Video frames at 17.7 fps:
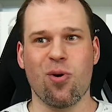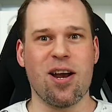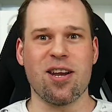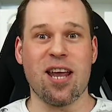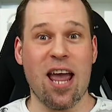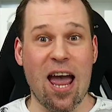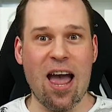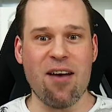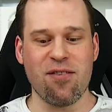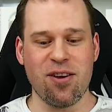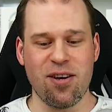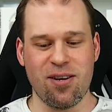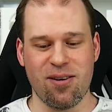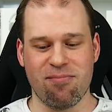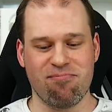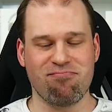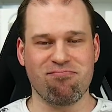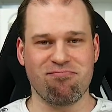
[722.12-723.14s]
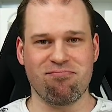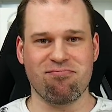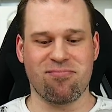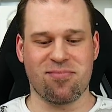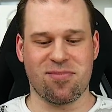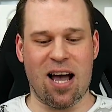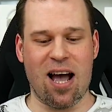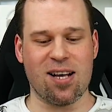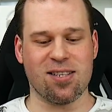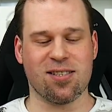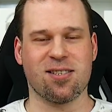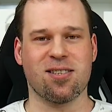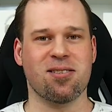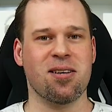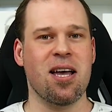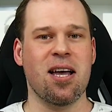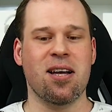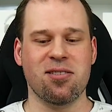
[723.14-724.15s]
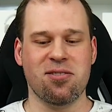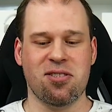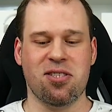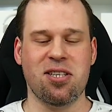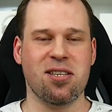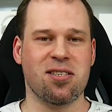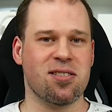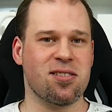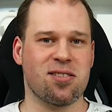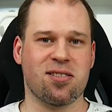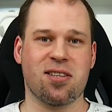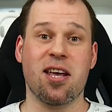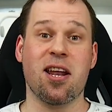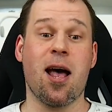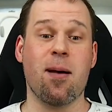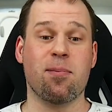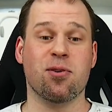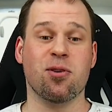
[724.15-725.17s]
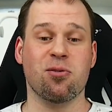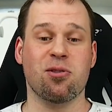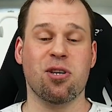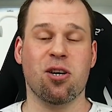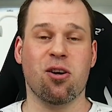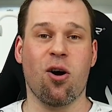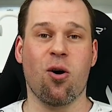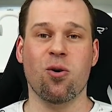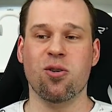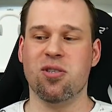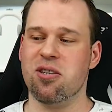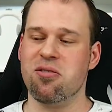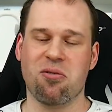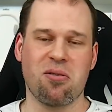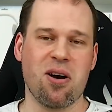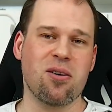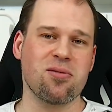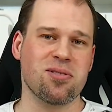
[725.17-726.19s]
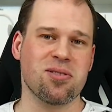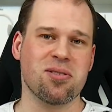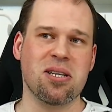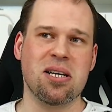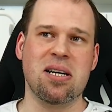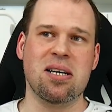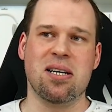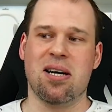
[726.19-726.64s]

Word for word: do any heavy tasks, this stayed absolutely cold at around,